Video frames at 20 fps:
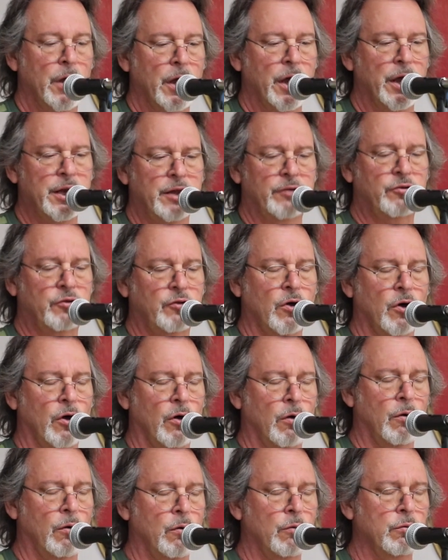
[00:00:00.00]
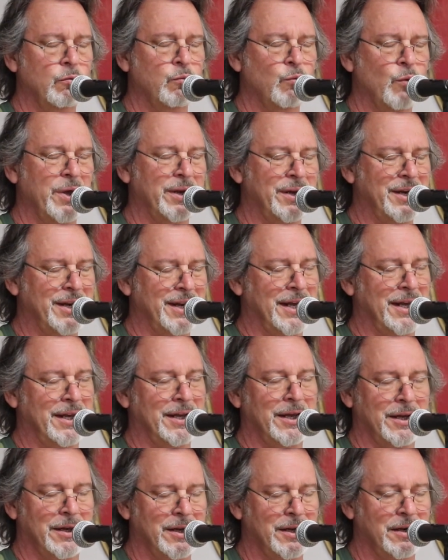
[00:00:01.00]
and it's cold when it
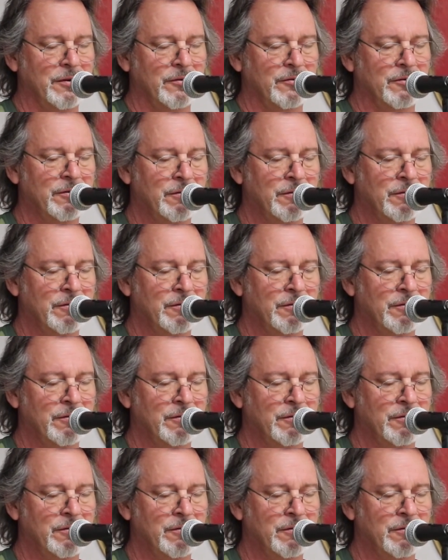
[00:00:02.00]
ain't.